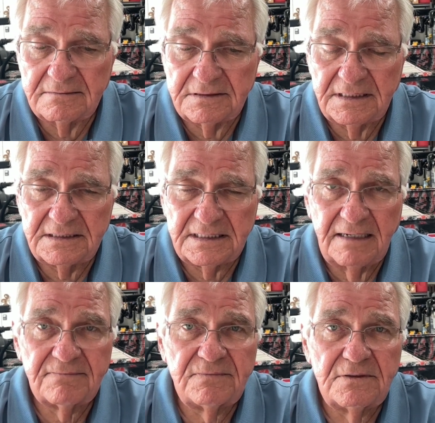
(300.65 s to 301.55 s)
since
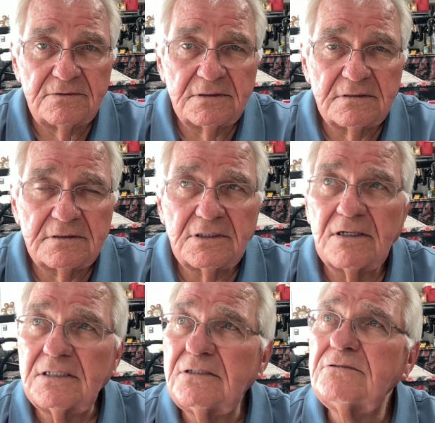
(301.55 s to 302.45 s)
I've
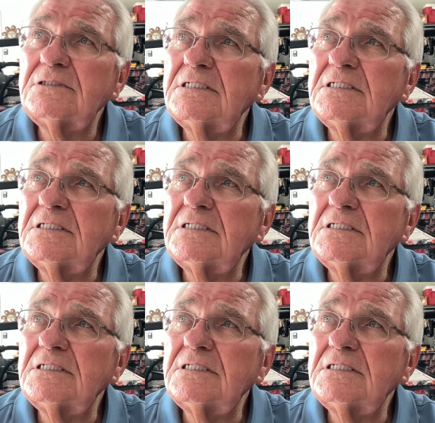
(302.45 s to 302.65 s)
started using